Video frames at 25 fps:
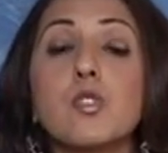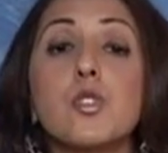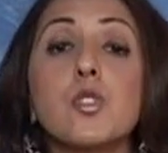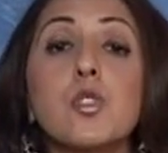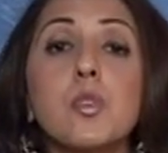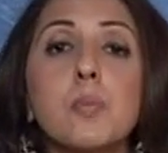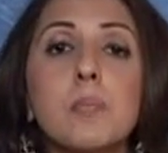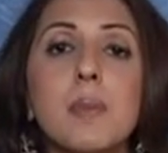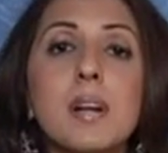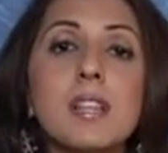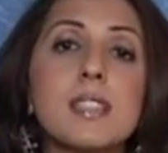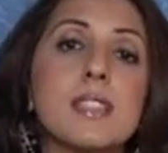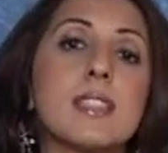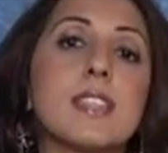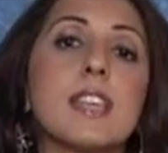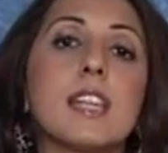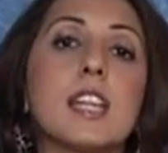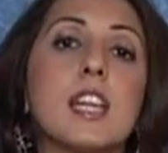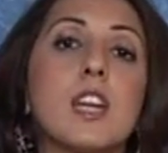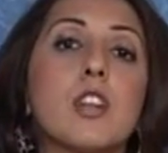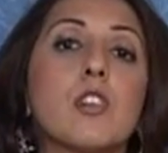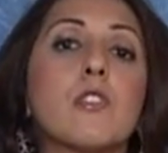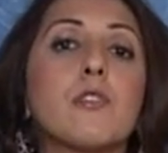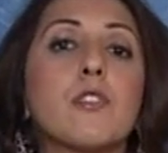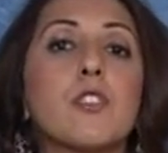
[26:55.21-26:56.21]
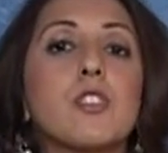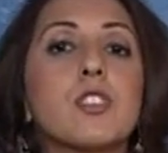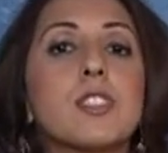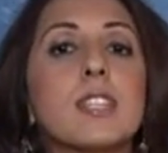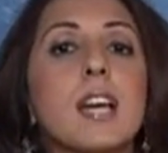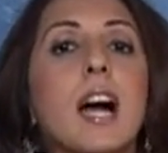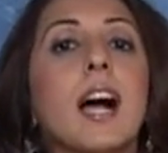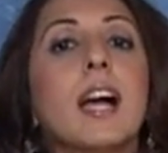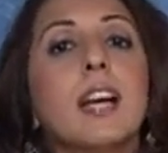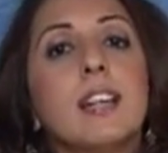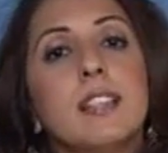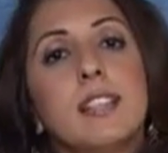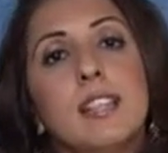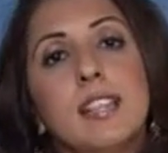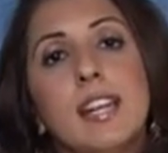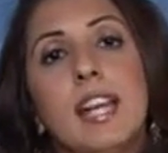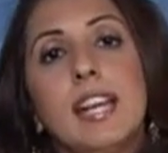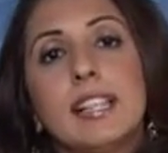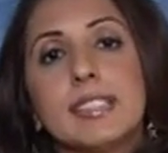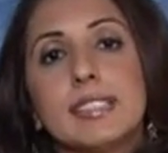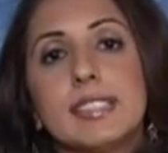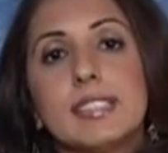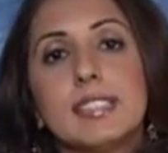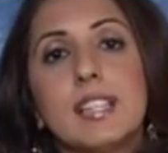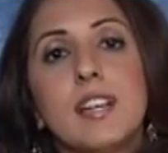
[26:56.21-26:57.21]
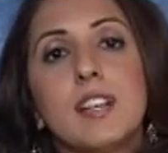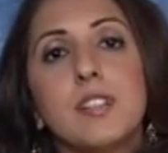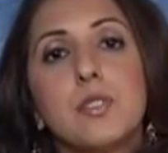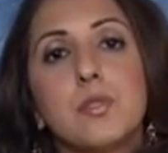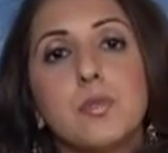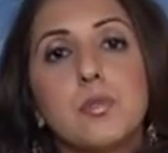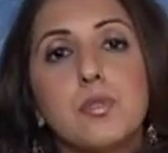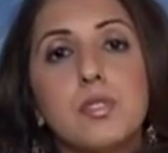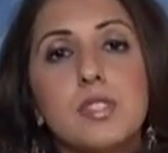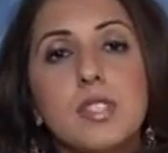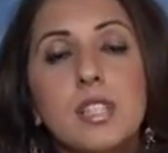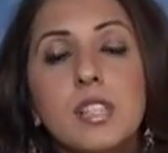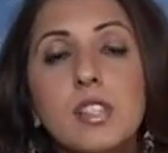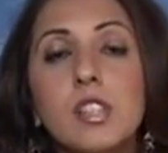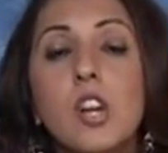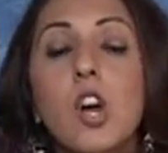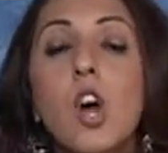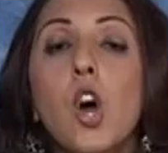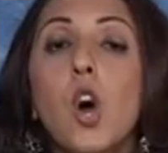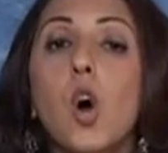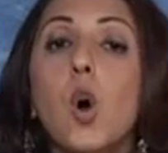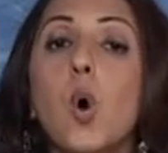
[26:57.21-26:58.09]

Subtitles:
So you must take care of your diet and exercise routine.